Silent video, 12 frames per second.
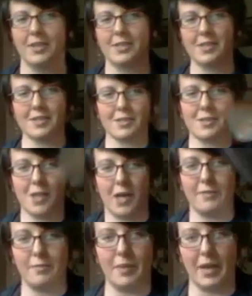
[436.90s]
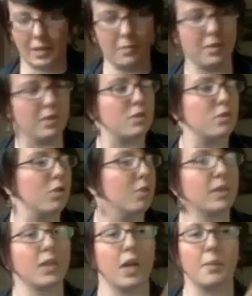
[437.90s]
This is a softback. I'm going to destroy
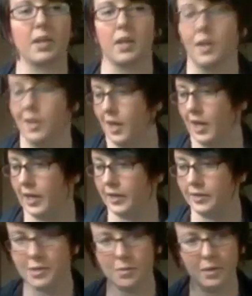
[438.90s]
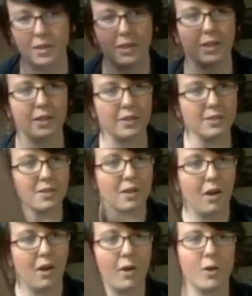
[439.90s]
my comic. And this one is
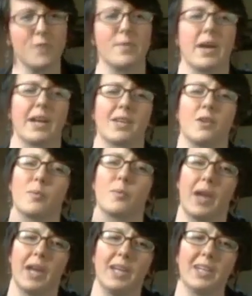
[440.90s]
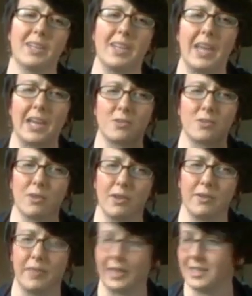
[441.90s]
a hardback. You're paying the
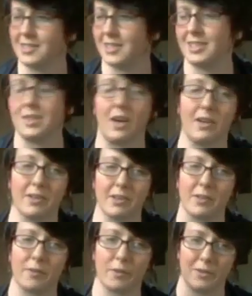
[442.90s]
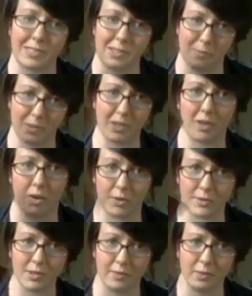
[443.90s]
extra, like, $6 for this to be a
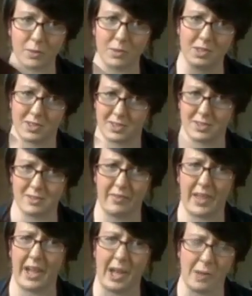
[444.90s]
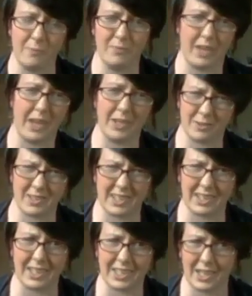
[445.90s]
hardcover, which is, I don't
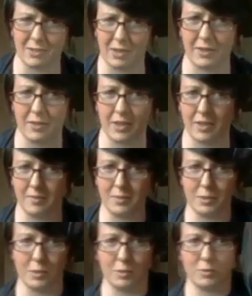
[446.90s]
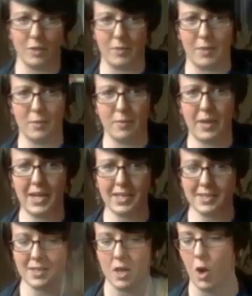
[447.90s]
really like. I'd rather them do trade
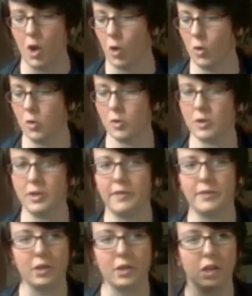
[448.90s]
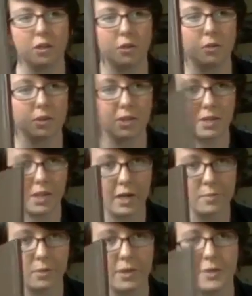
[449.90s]
paperbacks, or if they're going to do such a
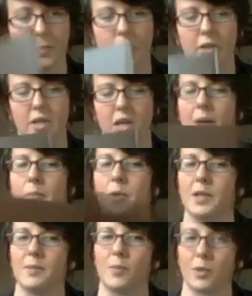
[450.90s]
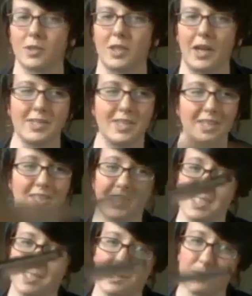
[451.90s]
high price point, put in more content,
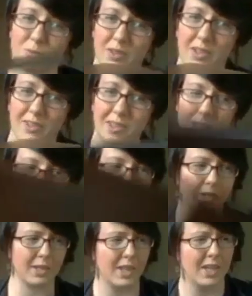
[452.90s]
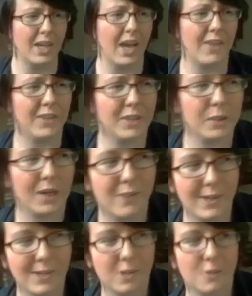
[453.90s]
because this is a really thin book. And then you have
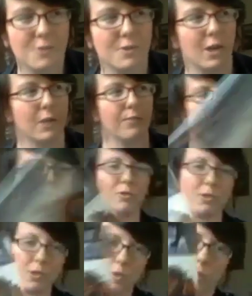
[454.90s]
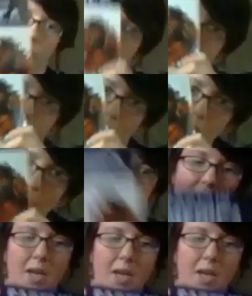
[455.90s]
others, like the original Winter Soldier.